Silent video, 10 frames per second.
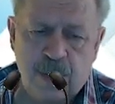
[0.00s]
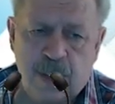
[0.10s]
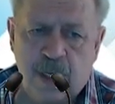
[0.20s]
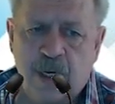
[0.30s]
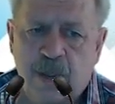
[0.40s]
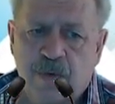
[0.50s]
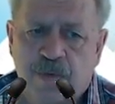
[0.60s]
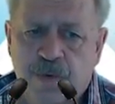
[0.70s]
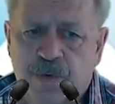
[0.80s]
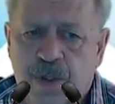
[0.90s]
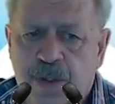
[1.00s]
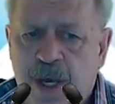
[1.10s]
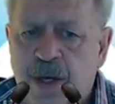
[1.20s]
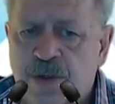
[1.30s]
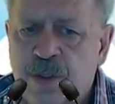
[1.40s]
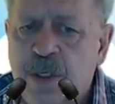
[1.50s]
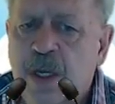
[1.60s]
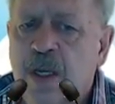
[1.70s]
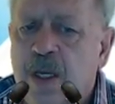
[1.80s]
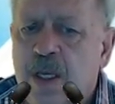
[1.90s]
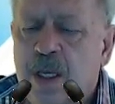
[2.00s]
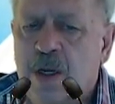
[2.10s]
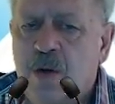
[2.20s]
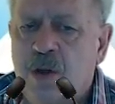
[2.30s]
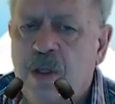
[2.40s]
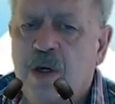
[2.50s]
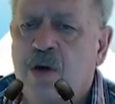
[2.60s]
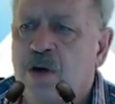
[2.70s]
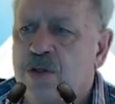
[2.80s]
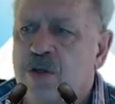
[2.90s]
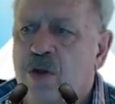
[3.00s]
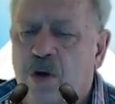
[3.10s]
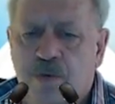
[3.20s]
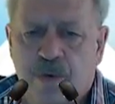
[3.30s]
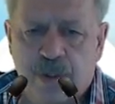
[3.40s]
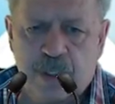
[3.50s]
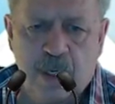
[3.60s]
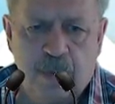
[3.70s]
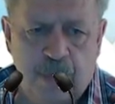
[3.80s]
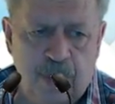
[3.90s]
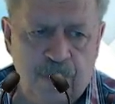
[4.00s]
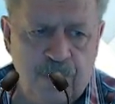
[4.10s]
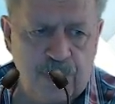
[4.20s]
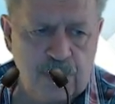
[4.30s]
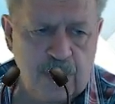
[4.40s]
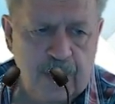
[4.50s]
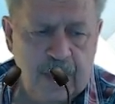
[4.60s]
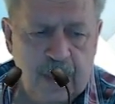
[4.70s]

350,000, including the cost of risk benefits.